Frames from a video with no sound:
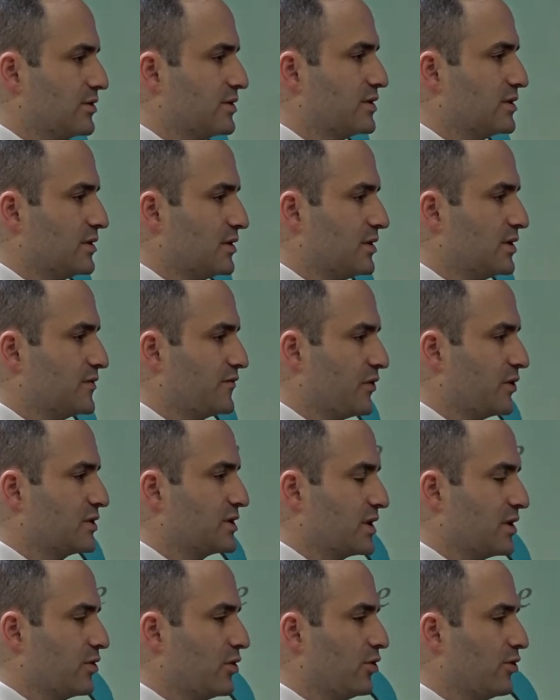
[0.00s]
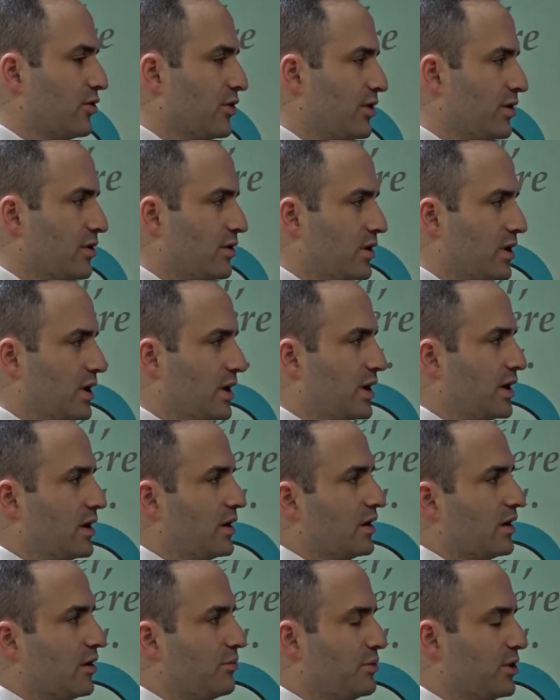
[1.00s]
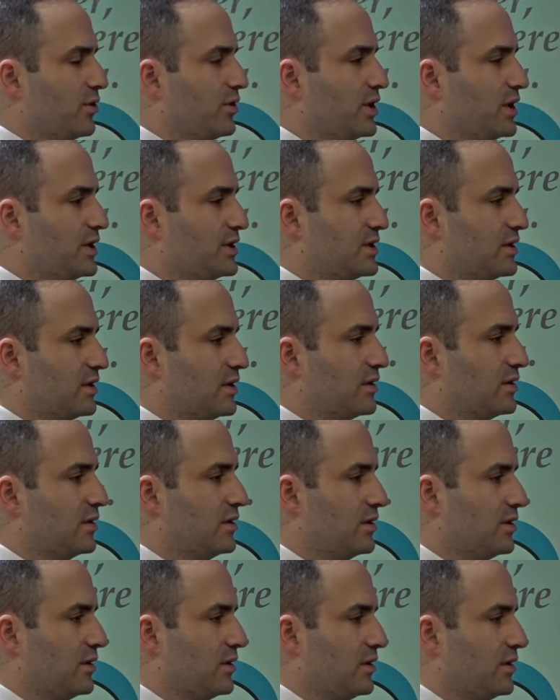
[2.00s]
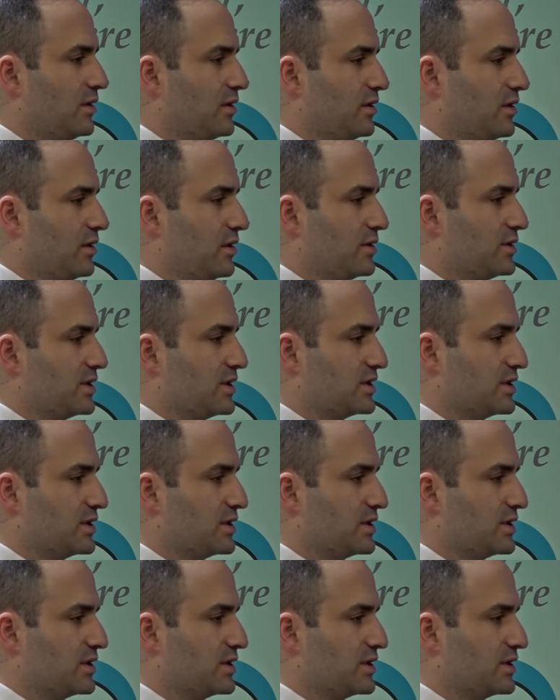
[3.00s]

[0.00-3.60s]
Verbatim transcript: yeah. So as, as, folks get older, their uh, ability to